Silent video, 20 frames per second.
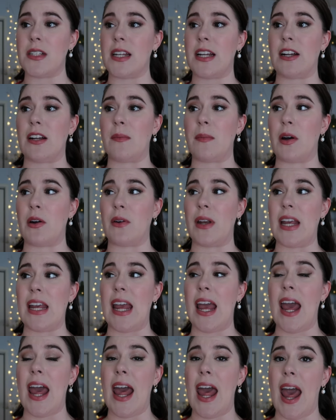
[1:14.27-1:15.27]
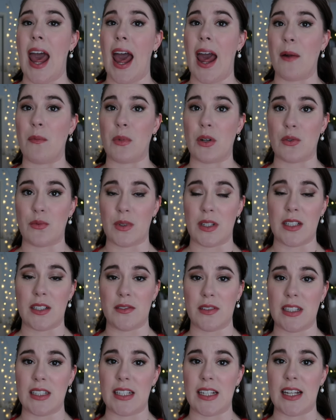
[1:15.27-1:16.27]
ceremony, and we're
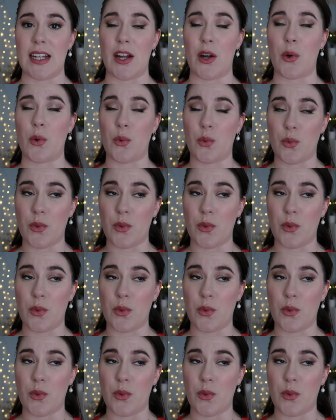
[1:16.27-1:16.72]
really